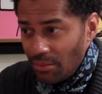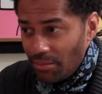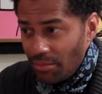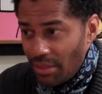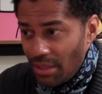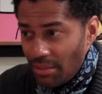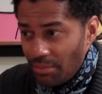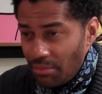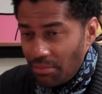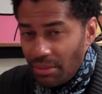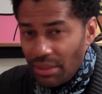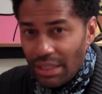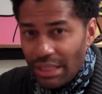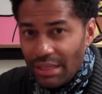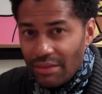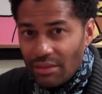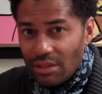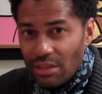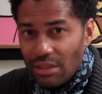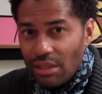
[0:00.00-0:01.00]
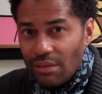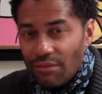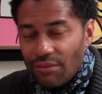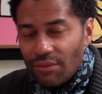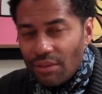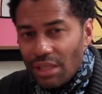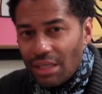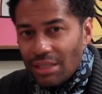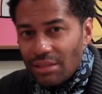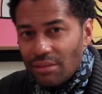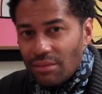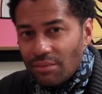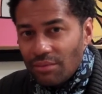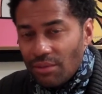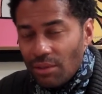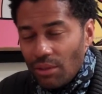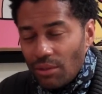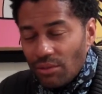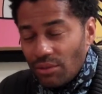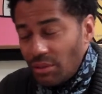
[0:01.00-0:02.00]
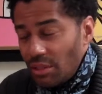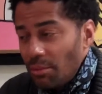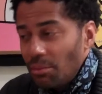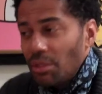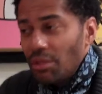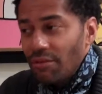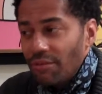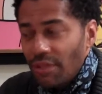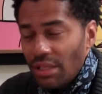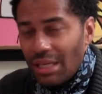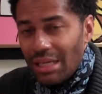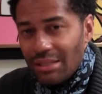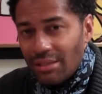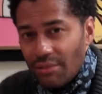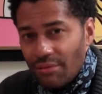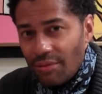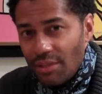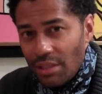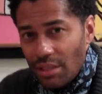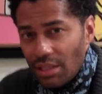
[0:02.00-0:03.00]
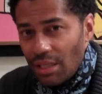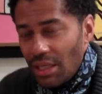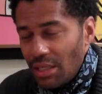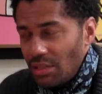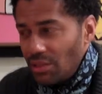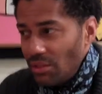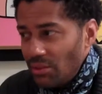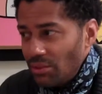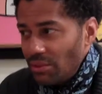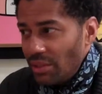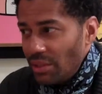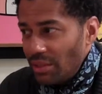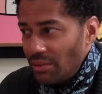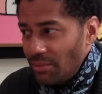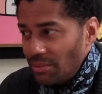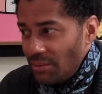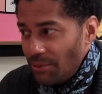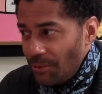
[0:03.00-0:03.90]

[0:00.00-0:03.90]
probably have the same philosophy or similar philosophy that I do, that